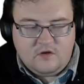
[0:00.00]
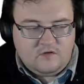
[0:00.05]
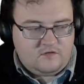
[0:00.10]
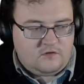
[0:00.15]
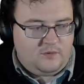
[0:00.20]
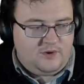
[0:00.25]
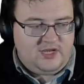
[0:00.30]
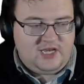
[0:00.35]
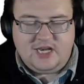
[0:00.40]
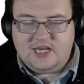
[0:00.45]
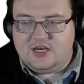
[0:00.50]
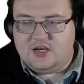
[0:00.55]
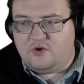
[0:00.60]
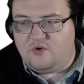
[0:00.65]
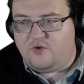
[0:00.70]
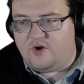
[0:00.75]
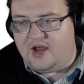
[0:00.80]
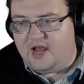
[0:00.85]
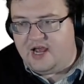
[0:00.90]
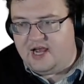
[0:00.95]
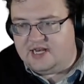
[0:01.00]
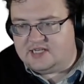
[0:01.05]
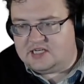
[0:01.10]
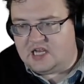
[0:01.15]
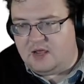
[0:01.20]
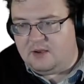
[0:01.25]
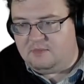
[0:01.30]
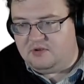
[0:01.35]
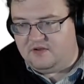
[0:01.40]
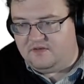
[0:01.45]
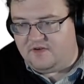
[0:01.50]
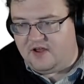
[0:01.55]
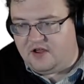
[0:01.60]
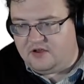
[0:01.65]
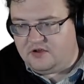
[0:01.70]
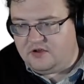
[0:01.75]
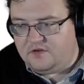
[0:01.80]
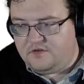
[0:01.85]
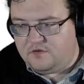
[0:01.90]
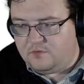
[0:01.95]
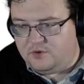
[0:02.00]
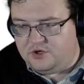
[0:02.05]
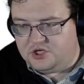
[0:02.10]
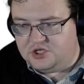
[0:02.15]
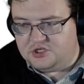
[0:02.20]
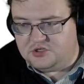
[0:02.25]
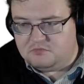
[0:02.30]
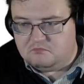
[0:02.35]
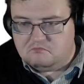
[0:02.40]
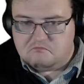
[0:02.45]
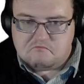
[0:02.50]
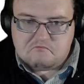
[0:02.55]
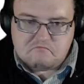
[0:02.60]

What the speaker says: So we need to create a table of values, which